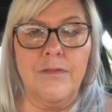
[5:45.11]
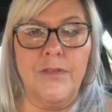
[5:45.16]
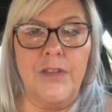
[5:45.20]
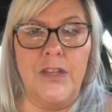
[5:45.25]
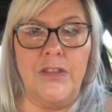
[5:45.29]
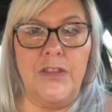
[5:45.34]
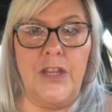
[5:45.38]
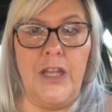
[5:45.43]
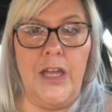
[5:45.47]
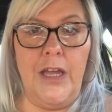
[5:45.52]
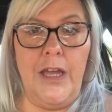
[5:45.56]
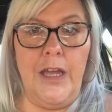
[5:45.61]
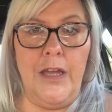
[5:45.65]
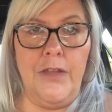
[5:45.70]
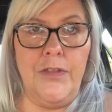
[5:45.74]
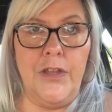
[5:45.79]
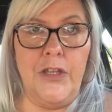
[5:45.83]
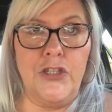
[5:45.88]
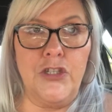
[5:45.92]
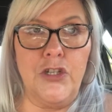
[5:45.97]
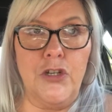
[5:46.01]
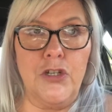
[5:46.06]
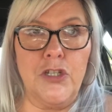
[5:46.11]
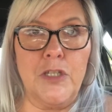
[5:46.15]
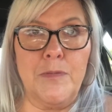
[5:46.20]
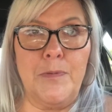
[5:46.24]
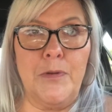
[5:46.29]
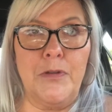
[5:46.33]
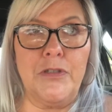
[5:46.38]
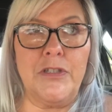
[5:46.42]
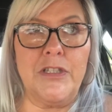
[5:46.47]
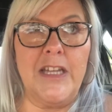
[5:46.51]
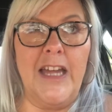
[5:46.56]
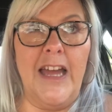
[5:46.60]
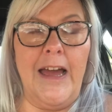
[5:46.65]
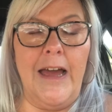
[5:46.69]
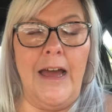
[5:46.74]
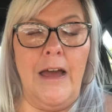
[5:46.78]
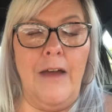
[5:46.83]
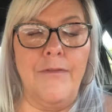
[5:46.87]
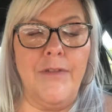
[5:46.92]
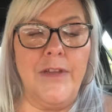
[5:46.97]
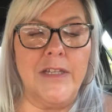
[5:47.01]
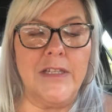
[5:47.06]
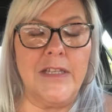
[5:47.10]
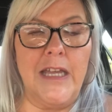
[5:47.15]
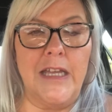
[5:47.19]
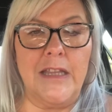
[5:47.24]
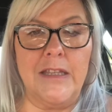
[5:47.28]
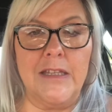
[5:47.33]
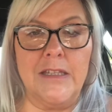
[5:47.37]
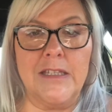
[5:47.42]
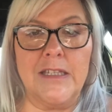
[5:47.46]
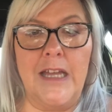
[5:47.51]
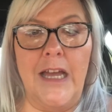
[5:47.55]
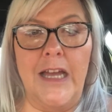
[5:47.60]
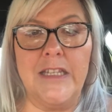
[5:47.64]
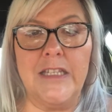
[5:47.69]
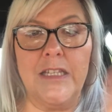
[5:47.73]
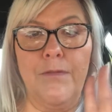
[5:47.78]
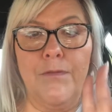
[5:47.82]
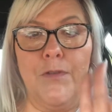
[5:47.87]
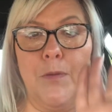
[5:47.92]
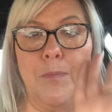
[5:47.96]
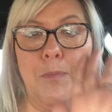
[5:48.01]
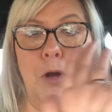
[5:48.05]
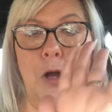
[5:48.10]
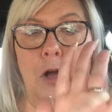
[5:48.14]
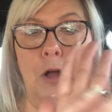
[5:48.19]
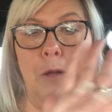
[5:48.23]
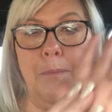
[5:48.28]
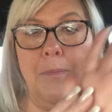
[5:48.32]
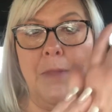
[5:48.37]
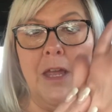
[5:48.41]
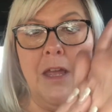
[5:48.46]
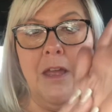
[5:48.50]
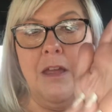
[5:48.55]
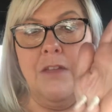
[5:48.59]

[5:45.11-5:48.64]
that you're supposed to have is like the size of your palm.